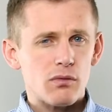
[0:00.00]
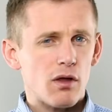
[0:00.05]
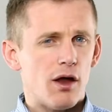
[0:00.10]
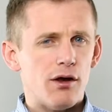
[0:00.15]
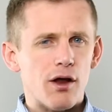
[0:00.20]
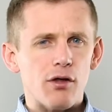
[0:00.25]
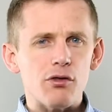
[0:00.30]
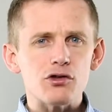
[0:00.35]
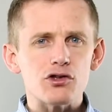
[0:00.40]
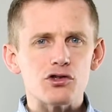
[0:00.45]

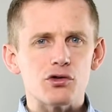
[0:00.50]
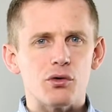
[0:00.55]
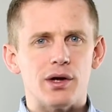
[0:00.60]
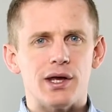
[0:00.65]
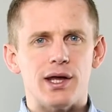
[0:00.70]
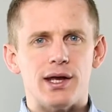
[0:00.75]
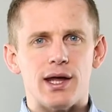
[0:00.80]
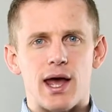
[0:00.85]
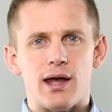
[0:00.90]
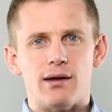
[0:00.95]
Another story
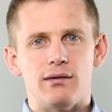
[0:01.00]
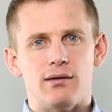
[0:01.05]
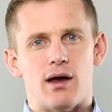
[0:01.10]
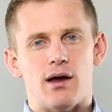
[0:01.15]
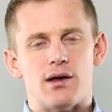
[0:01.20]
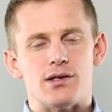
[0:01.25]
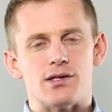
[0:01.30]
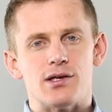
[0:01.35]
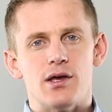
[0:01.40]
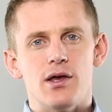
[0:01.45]
getting
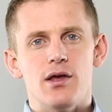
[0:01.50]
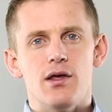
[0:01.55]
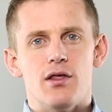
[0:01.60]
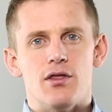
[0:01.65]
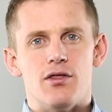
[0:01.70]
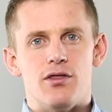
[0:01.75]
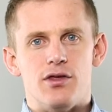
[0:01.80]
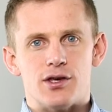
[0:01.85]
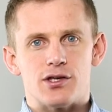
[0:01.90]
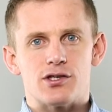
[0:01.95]
headlines
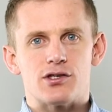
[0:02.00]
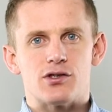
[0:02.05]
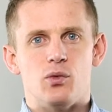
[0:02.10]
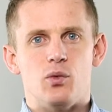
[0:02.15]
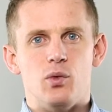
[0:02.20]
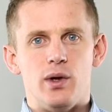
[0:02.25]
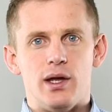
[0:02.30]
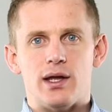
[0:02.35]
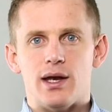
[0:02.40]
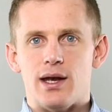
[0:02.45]
this
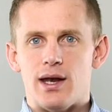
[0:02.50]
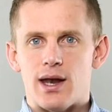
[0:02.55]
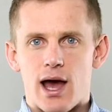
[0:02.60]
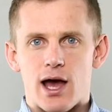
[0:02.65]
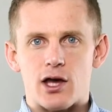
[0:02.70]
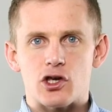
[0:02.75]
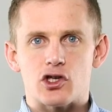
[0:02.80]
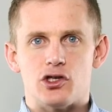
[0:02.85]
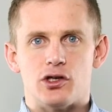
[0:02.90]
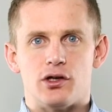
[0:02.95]
week
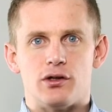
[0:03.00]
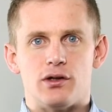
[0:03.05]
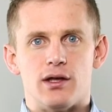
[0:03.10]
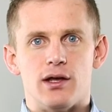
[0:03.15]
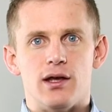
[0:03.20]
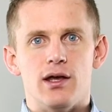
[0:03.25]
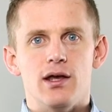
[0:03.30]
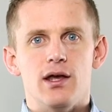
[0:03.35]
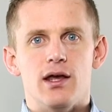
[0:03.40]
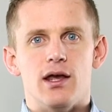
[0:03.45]

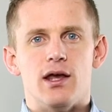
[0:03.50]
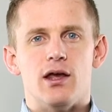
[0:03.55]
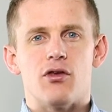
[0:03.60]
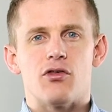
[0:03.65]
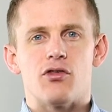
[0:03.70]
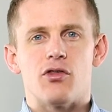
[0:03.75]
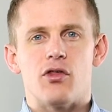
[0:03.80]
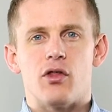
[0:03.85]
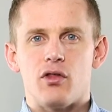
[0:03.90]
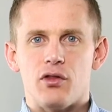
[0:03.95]
nationally
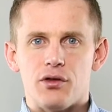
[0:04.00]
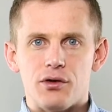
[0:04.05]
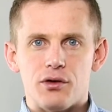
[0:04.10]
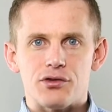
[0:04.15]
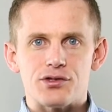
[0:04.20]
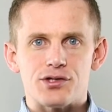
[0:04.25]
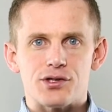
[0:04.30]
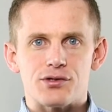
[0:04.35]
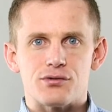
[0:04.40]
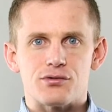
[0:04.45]
is the Little
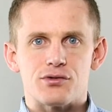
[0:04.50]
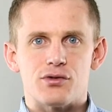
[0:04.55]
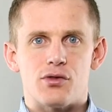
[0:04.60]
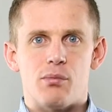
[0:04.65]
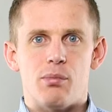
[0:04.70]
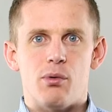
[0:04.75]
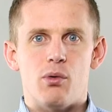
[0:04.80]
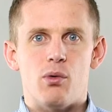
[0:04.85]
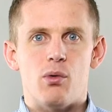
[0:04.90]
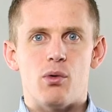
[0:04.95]
Sisters of
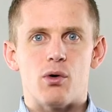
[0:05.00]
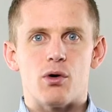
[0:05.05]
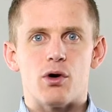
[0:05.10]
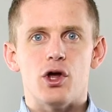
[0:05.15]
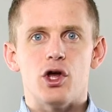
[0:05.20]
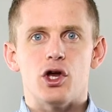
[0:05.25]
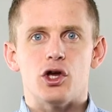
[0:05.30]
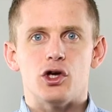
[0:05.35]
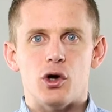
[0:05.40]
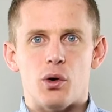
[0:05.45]
the Poor
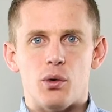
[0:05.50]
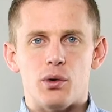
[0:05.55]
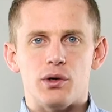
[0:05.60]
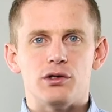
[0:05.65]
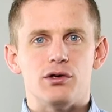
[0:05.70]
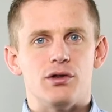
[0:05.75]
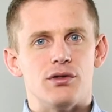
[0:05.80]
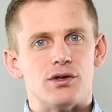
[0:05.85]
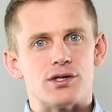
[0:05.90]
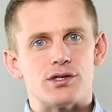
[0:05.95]
going
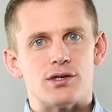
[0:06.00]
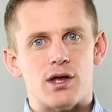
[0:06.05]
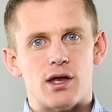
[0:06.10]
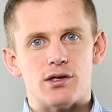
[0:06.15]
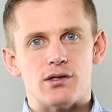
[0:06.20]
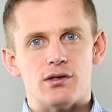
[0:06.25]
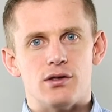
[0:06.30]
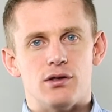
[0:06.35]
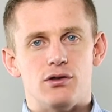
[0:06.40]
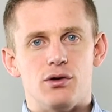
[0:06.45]
to
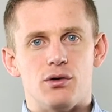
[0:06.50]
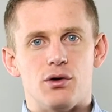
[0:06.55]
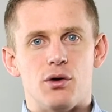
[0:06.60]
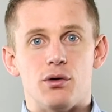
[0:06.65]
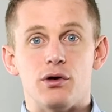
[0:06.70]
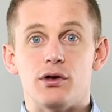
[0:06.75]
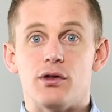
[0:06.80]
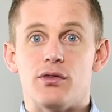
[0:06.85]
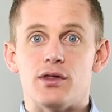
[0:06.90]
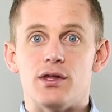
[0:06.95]

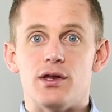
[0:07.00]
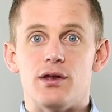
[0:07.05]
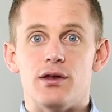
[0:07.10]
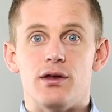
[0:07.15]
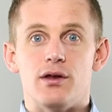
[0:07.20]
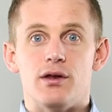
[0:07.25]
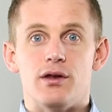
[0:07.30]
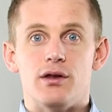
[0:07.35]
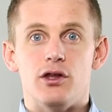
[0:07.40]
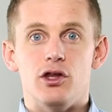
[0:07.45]
the
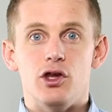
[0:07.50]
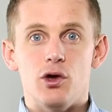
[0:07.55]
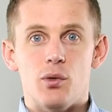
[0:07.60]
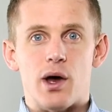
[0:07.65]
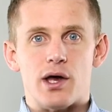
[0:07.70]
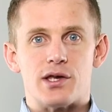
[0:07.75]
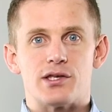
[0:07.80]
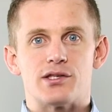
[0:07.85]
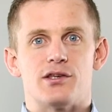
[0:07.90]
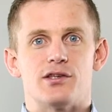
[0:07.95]

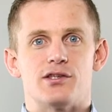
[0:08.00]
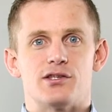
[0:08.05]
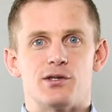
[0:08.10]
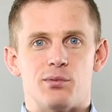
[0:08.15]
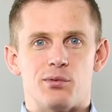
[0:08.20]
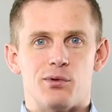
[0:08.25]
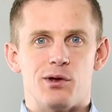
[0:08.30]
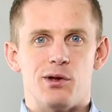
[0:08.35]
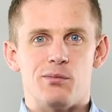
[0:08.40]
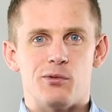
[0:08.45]
U.S.
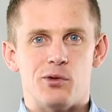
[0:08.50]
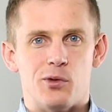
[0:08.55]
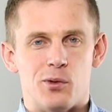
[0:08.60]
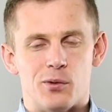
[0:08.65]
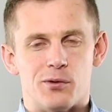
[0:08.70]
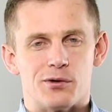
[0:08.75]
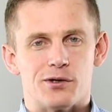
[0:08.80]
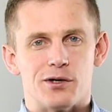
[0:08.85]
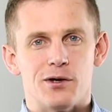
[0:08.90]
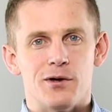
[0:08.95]
Supreme
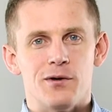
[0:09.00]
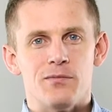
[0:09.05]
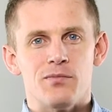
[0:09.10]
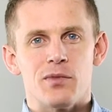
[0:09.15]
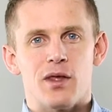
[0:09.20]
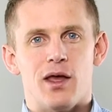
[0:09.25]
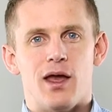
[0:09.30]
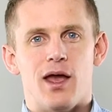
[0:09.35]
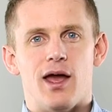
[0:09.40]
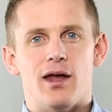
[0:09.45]
Court.
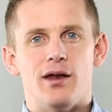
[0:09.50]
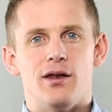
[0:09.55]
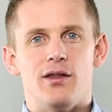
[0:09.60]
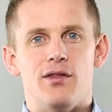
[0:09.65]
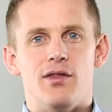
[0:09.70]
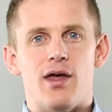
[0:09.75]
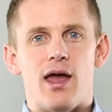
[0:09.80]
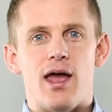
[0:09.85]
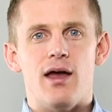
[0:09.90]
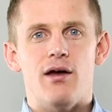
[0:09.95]

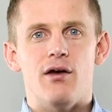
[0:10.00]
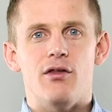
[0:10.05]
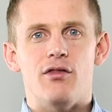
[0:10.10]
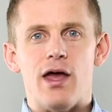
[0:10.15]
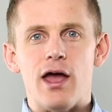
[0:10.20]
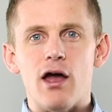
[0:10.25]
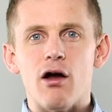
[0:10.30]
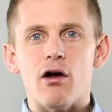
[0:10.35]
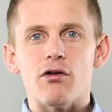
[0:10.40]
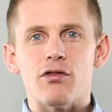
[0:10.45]
And
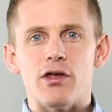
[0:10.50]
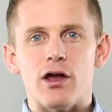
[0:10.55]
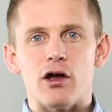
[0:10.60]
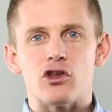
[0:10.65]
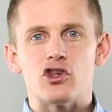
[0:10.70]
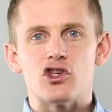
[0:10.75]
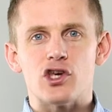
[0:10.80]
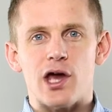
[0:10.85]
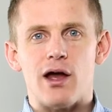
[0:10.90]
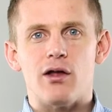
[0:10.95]
they are
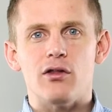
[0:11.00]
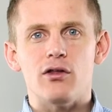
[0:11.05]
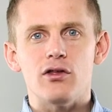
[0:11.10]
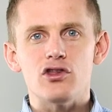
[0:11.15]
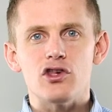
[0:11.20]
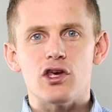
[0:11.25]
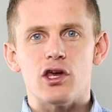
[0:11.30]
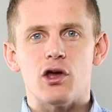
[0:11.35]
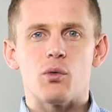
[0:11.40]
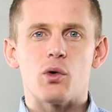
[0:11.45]
there
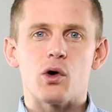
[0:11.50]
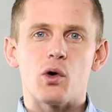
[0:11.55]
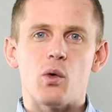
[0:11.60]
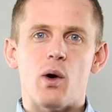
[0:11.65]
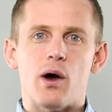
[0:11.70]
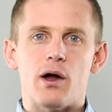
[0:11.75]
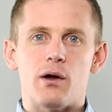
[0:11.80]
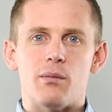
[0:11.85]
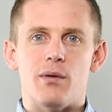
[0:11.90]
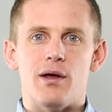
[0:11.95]
challenging a
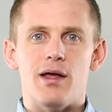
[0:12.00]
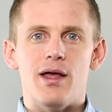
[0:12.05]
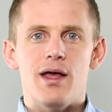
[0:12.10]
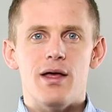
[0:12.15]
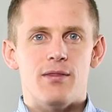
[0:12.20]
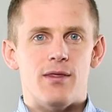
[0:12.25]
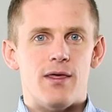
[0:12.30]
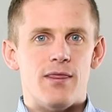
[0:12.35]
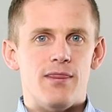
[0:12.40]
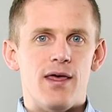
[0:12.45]
requirement
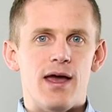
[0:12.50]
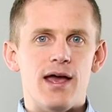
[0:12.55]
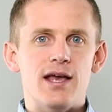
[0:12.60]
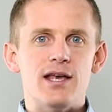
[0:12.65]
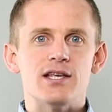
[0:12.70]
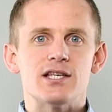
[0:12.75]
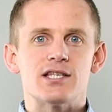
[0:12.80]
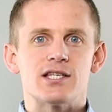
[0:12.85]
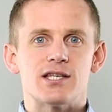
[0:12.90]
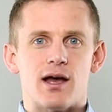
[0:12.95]
that
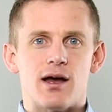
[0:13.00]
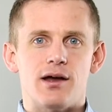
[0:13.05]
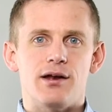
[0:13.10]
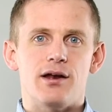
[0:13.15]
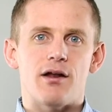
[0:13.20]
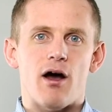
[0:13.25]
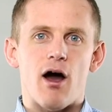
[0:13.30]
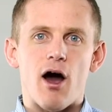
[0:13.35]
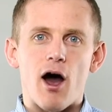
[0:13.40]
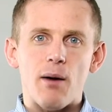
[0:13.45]
they sign
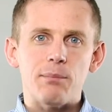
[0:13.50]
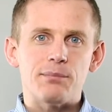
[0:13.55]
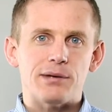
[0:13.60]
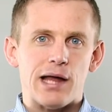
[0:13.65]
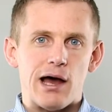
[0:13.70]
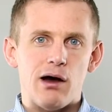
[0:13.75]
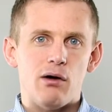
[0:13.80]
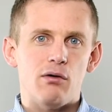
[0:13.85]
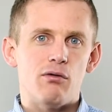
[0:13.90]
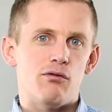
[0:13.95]
an
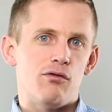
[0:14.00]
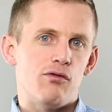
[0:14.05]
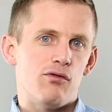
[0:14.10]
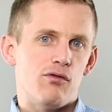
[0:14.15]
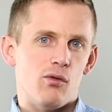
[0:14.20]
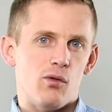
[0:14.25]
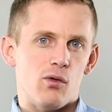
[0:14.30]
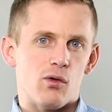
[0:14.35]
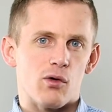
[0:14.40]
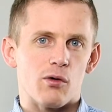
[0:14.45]
opt-out
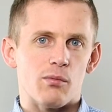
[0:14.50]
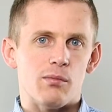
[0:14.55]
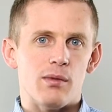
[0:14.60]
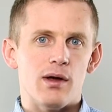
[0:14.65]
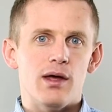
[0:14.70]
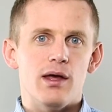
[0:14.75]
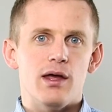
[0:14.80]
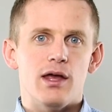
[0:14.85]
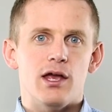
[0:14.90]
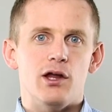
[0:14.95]
form
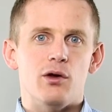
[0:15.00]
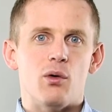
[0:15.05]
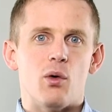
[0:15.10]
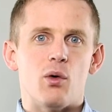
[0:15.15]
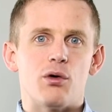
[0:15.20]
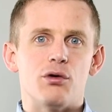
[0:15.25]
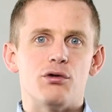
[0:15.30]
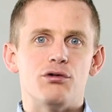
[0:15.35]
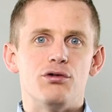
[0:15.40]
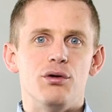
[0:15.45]
in
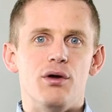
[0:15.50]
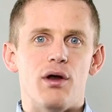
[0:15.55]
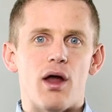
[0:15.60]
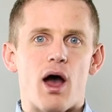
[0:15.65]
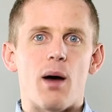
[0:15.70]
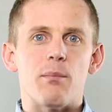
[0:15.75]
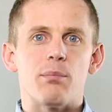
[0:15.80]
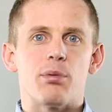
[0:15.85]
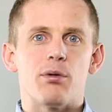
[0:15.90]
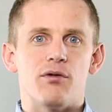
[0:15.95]
order to
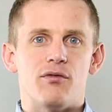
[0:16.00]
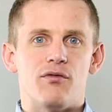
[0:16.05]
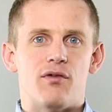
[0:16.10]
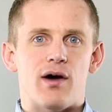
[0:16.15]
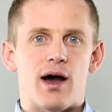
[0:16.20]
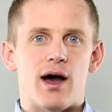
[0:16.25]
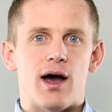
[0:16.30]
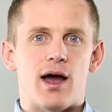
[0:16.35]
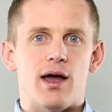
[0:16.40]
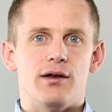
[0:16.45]
not
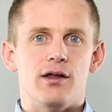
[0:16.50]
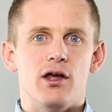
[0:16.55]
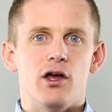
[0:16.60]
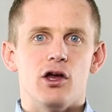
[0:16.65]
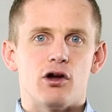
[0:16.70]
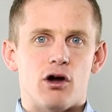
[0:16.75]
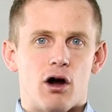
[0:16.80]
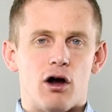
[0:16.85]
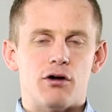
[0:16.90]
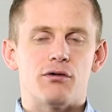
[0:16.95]
provide
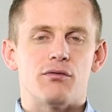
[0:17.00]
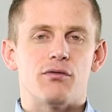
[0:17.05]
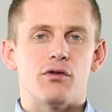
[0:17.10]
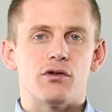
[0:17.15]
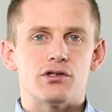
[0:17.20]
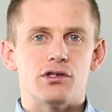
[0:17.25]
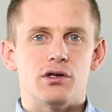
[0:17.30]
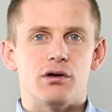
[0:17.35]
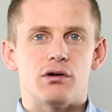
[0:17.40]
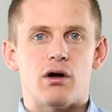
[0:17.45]

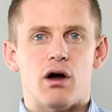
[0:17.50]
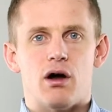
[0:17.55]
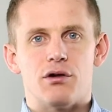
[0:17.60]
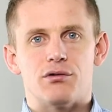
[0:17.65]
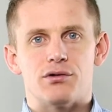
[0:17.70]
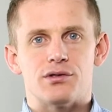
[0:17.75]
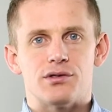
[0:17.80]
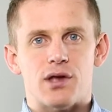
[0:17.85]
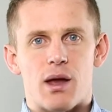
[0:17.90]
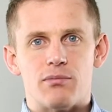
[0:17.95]
controversial
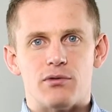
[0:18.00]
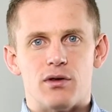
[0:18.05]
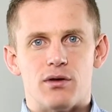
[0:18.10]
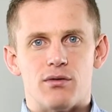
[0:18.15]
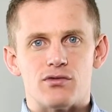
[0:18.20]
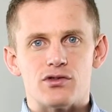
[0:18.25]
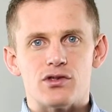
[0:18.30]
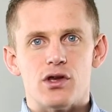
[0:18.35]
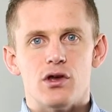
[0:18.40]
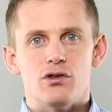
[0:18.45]

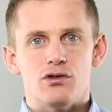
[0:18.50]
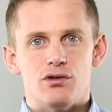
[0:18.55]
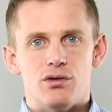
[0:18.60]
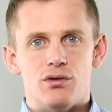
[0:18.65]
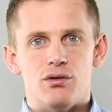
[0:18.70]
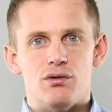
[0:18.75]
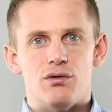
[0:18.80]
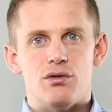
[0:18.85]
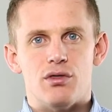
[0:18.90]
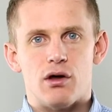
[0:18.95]
contraceptives
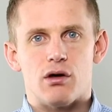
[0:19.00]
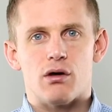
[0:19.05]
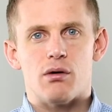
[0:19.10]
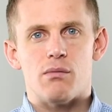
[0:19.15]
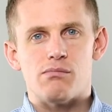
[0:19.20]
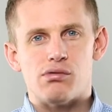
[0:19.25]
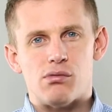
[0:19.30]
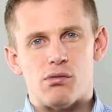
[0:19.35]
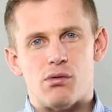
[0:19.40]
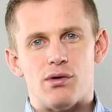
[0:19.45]
to their
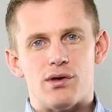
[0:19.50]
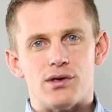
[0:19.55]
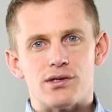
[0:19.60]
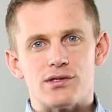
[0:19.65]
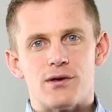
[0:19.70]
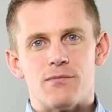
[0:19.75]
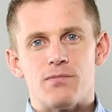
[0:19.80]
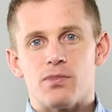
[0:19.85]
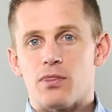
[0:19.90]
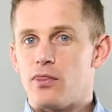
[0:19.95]

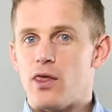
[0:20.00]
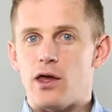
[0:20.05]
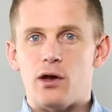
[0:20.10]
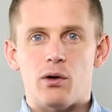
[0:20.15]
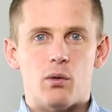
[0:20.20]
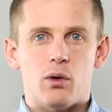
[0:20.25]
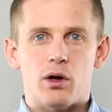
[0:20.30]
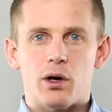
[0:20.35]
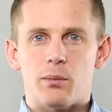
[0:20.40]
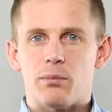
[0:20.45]
employees. They
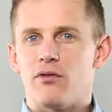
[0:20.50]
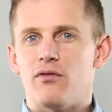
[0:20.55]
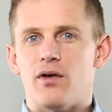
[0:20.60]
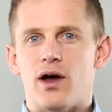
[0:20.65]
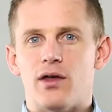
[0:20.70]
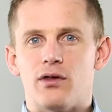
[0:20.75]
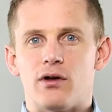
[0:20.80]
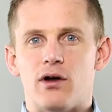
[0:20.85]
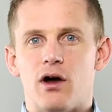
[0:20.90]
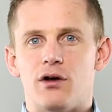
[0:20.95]
don't want to
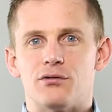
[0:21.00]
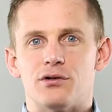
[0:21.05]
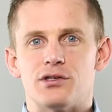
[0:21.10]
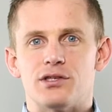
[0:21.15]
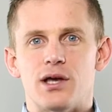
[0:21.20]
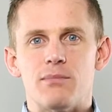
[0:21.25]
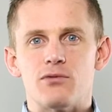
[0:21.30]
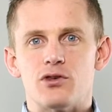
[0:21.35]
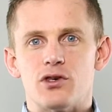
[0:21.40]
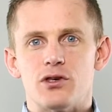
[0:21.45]
provide the
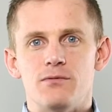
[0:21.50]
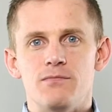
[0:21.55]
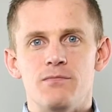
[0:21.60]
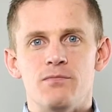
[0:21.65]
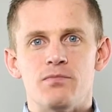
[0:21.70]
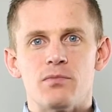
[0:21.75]
contraception.